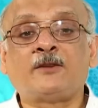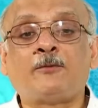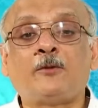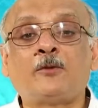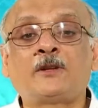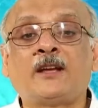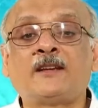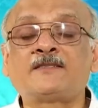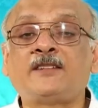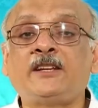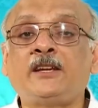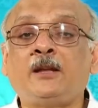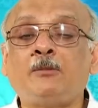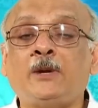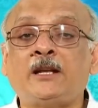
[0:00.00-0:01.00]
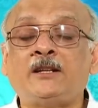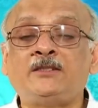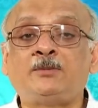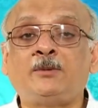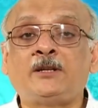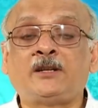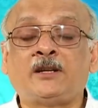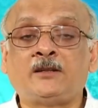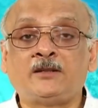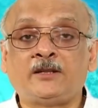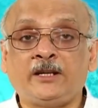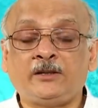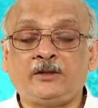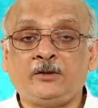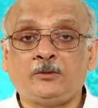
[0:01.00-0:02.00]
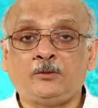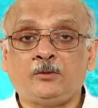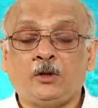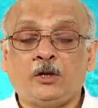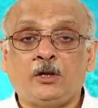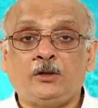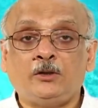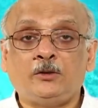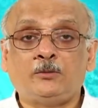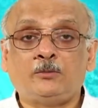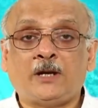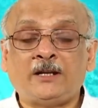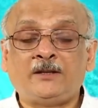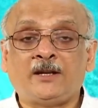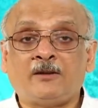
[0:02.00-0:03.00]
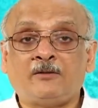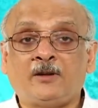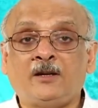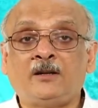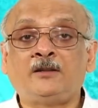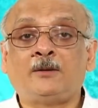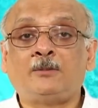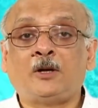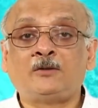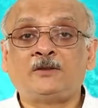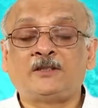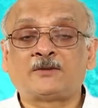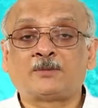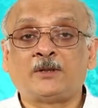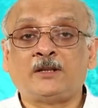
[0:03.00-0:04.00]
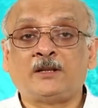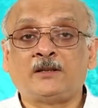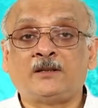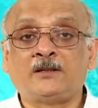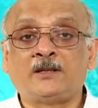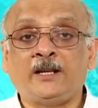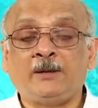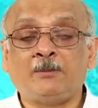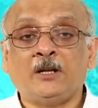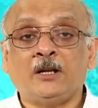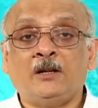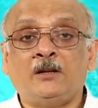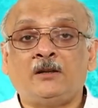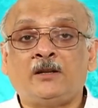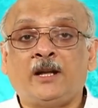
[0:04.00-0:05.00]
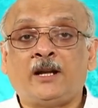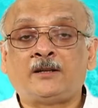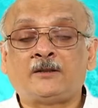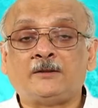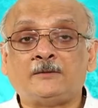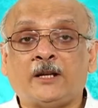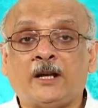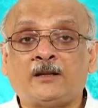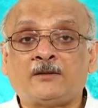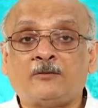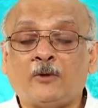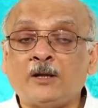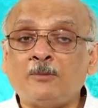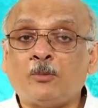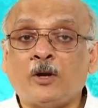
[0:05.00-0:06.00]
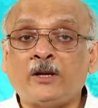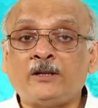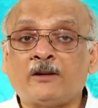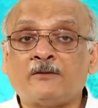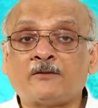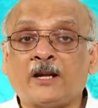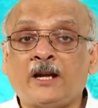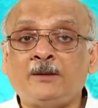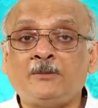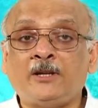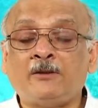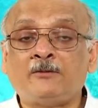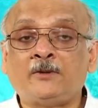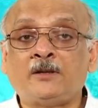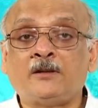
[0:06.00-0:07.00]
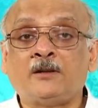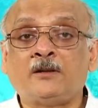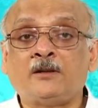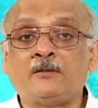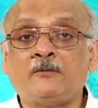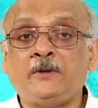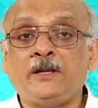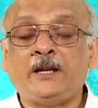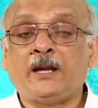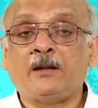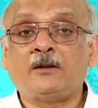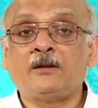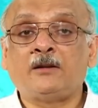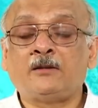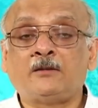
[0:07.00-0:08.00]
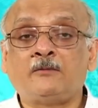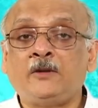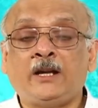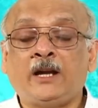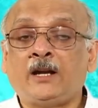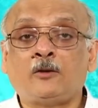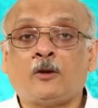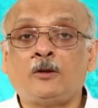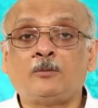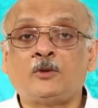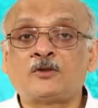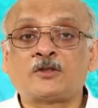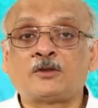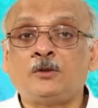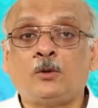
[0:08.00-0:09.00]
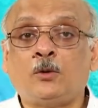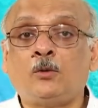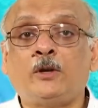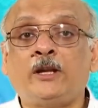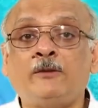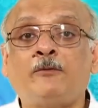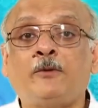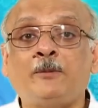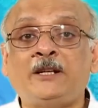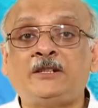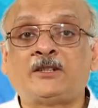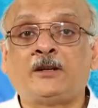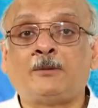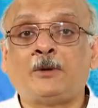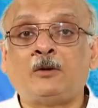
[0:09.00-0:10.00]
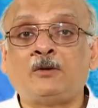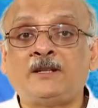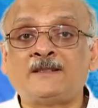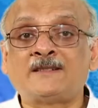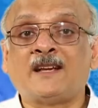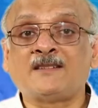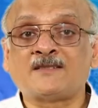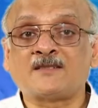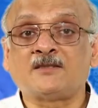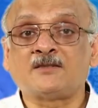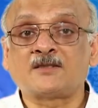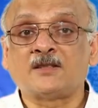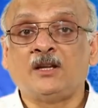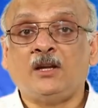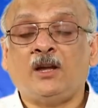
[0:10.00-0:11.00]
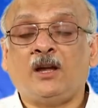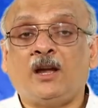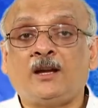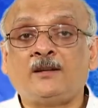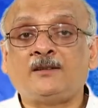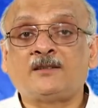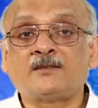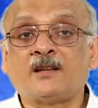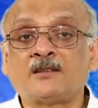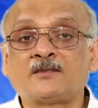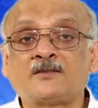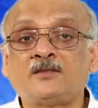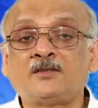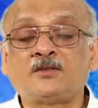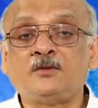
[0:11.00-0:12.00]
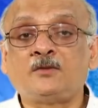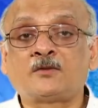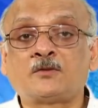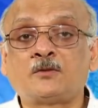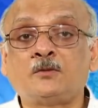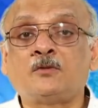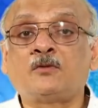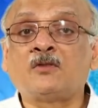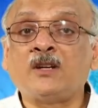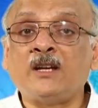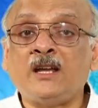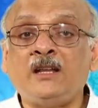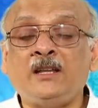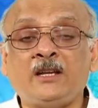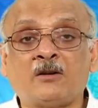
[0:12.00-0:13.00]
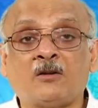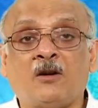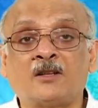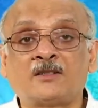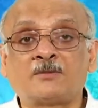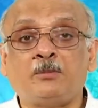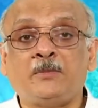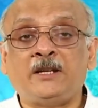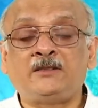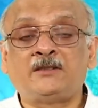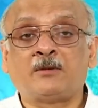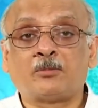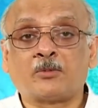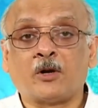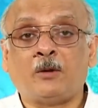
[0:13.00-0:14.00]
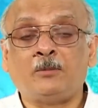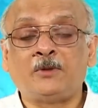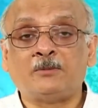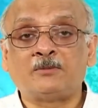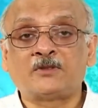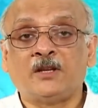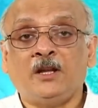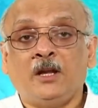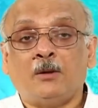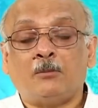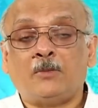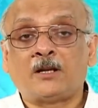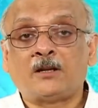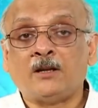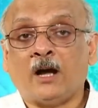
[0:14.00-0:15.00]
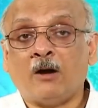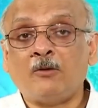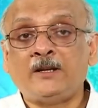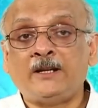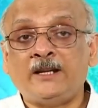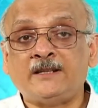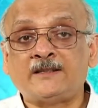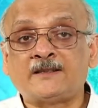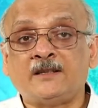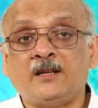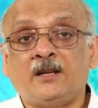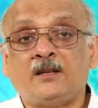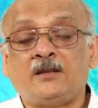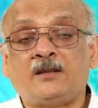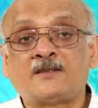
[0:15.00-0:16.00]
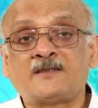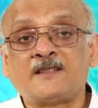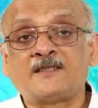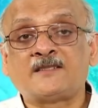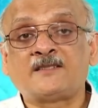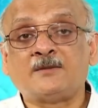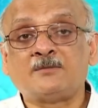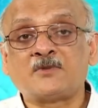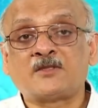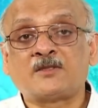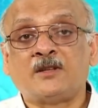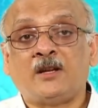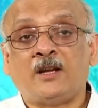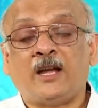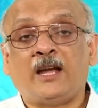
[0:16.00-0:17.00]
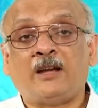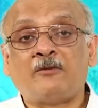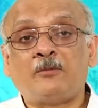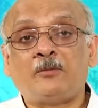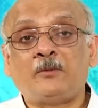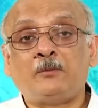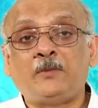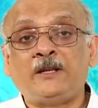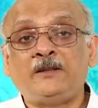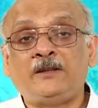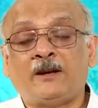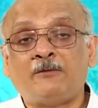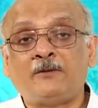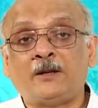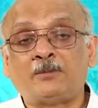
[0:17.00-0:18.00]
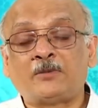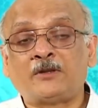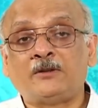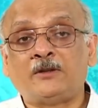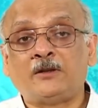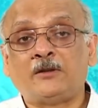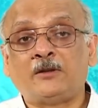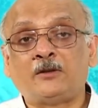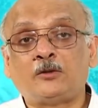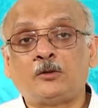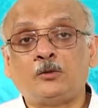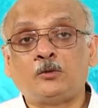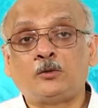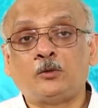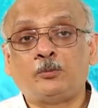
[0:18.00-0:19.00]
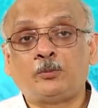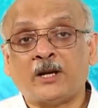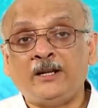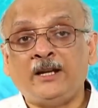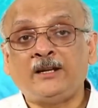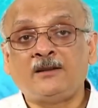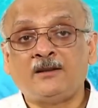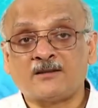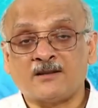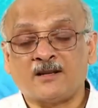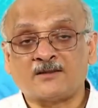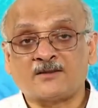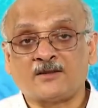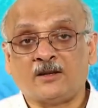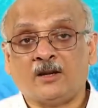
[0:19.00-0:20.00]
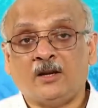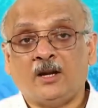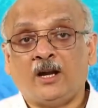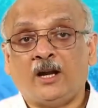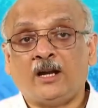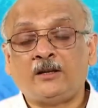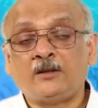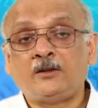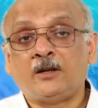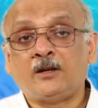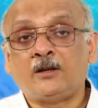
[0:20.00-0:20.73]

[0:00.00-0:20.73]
forecasting and management, I think you might have heard about this particular thing, that at one point of time we had almost no information about disasters, and disasters used to really cause major problems. But nowadays the systems have been developed to predict disaster, and